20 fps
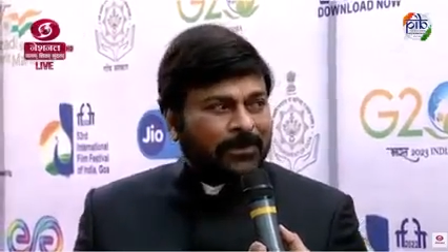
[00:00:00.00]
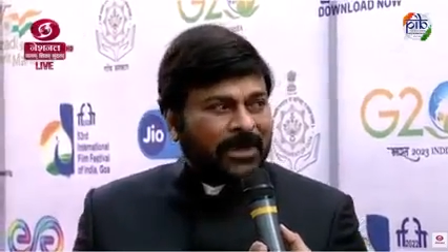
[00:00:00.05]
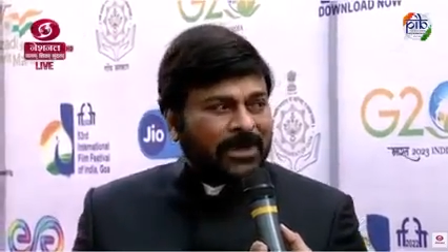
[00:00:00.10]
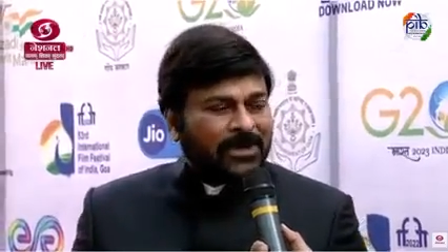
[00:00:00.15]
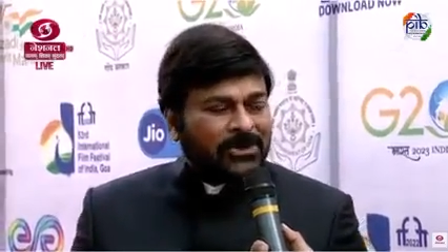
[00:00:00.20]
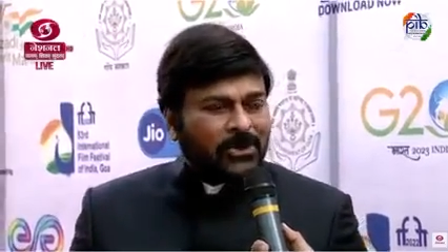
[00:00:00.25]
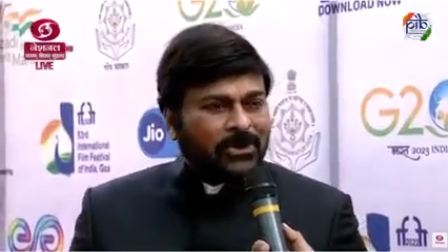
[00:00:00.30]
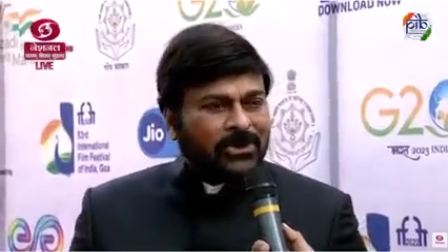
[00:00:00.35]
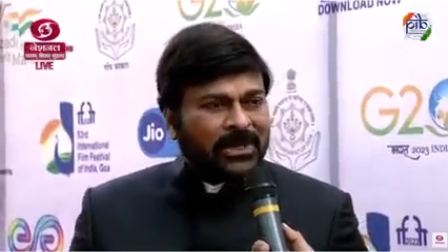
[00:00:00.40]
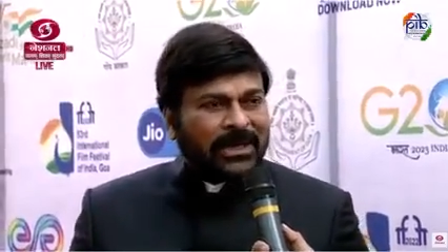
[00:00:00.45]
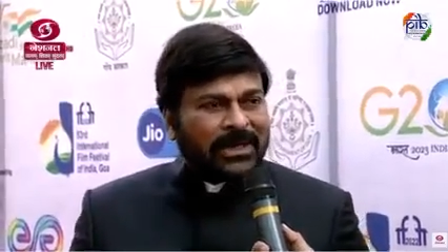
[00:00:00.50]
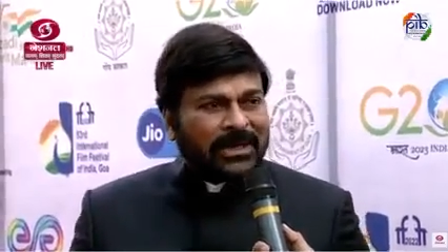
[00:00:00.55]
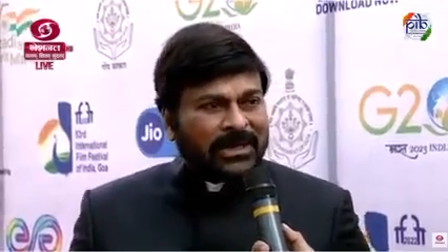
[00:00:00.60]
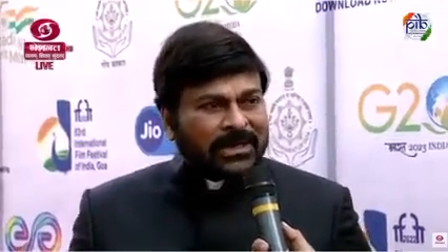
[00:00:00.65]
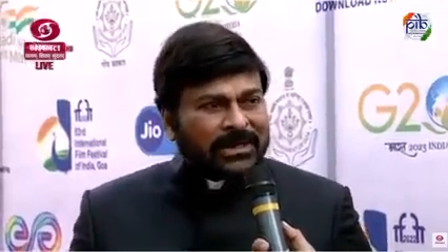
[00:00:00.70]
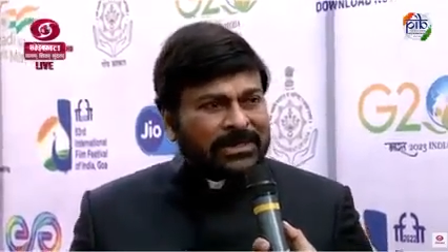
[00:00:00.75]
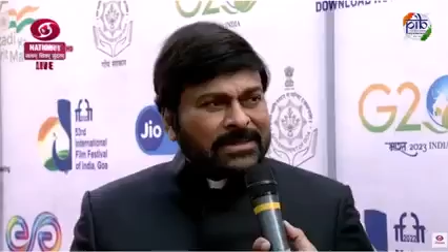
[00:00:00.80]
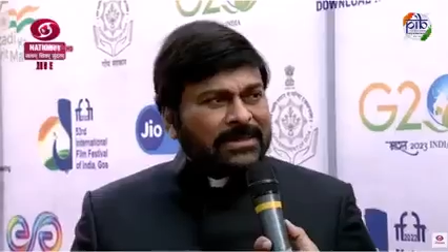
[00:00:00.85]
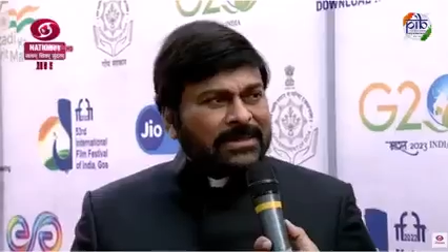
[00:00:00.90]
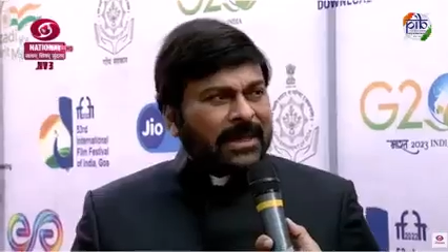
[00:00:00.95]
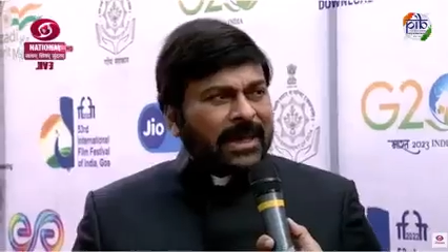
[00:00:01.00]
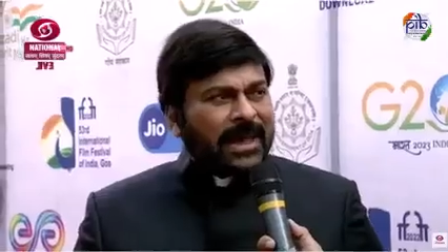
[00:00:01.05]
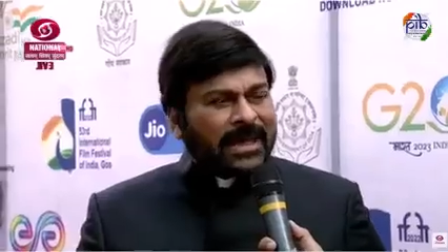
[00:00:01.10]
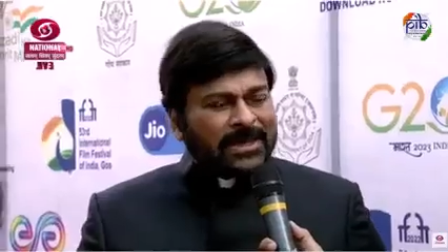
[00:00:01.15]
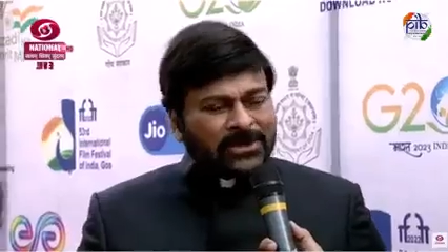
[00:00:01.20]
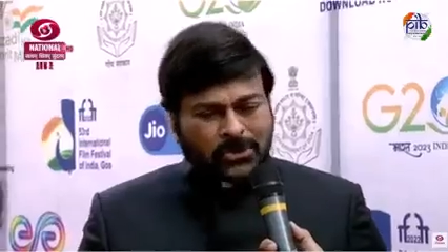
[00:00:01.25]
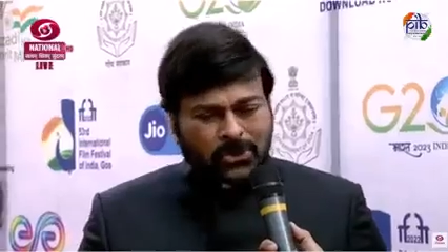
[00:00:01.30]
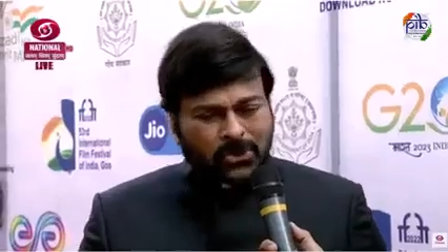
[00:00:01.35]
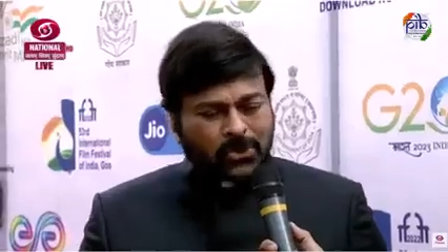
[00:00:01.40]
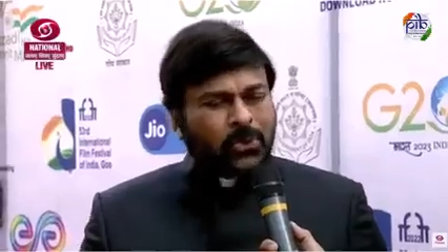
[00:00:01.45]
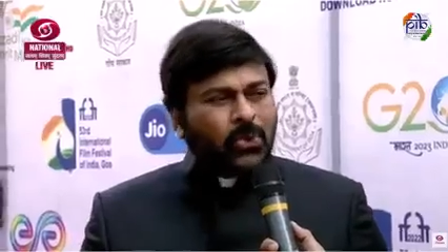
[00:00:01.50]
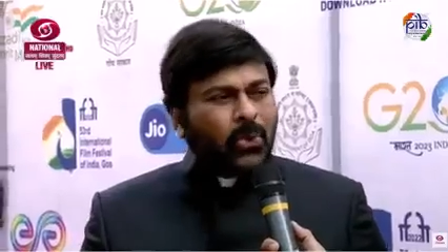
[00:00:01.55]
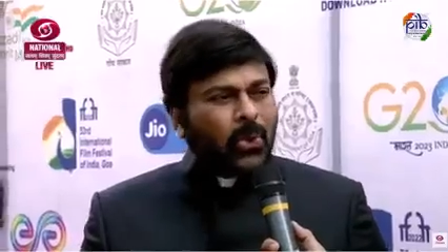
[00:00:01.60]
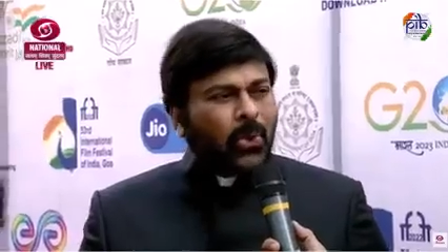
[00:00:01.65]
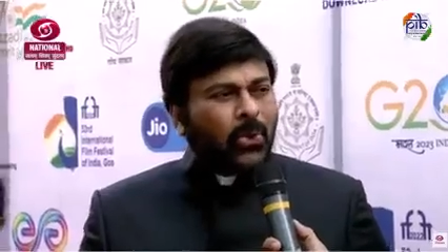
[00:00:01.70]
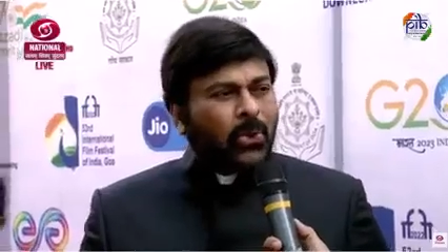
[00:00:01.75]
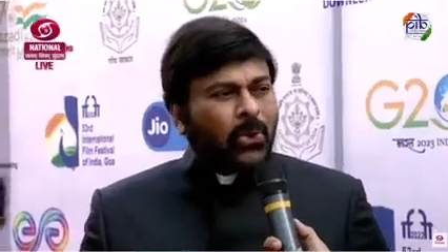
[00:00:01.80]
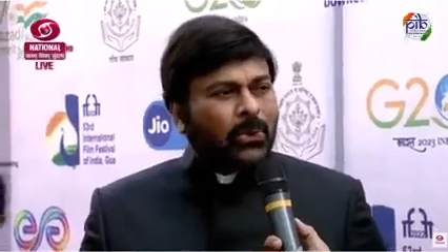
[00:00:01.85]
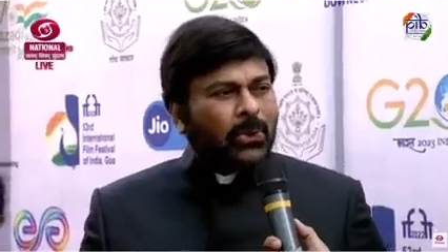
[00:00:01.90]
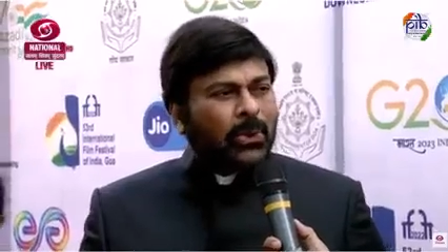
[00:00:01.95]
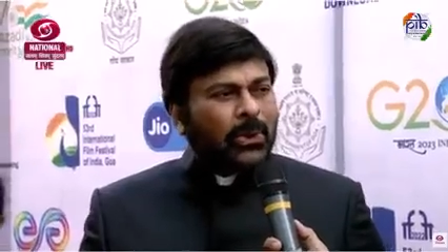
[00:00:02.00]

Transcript: So that regional has to go.